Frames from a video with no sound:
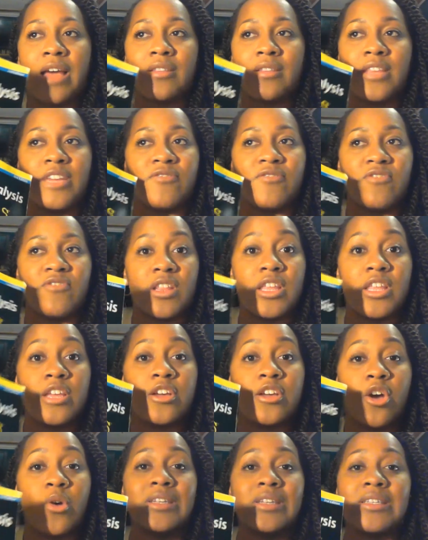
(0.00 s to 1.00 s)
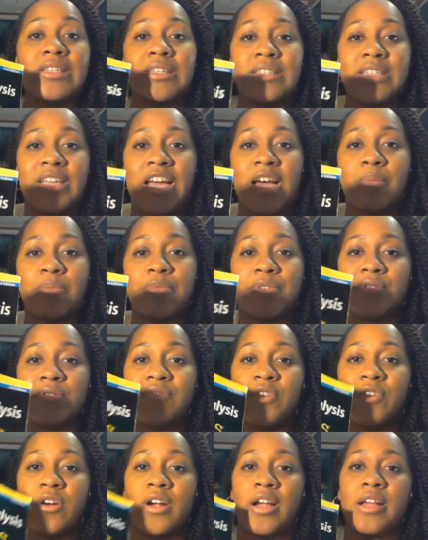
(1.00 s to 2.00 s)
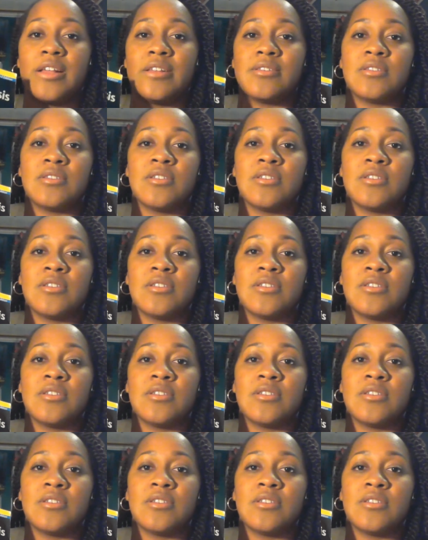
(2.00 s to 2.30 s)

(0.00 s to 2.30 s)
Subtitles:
they really go into depth as far as